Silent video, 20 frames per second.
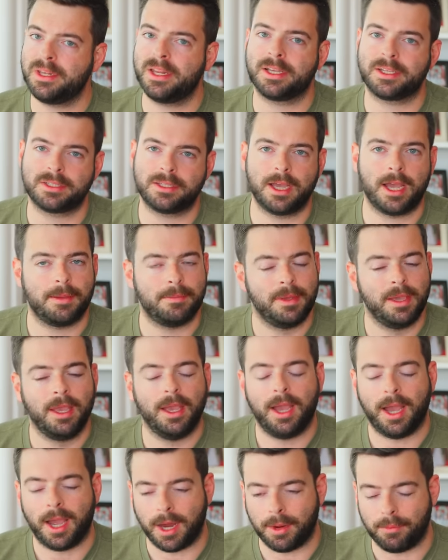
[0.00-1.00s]
next time
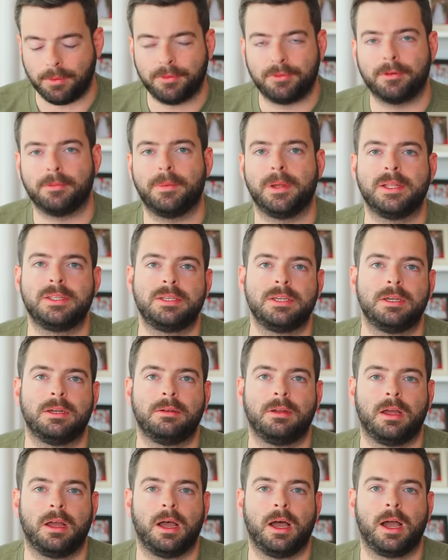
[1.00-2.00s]
I will ferment
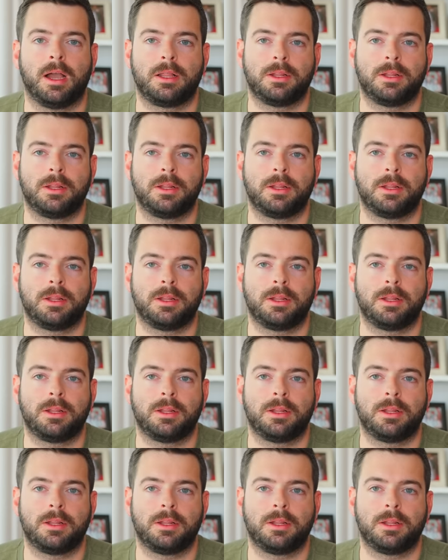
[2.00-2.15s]
it uh,